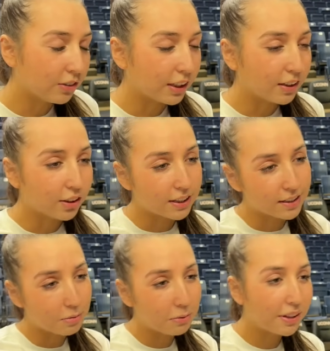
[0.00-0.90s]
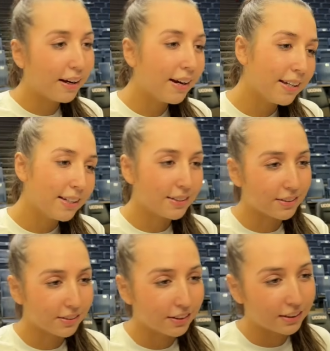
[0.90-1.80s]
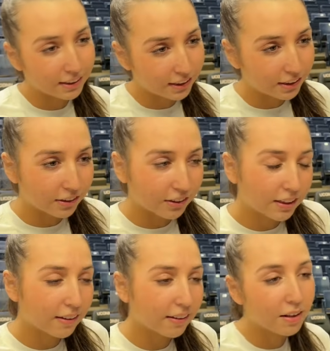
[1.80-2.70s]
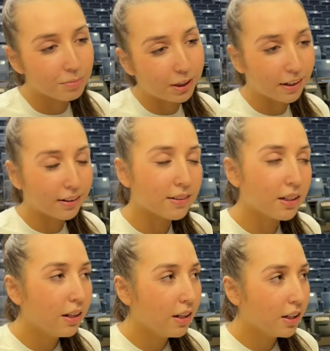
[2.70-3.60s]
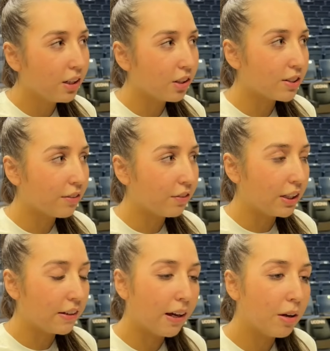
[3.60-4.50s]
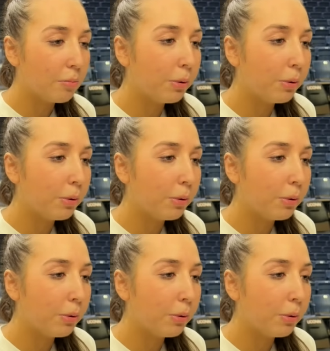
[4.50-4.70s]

like you guys see me with the ice or you know, like the headband and you know, stuff like that.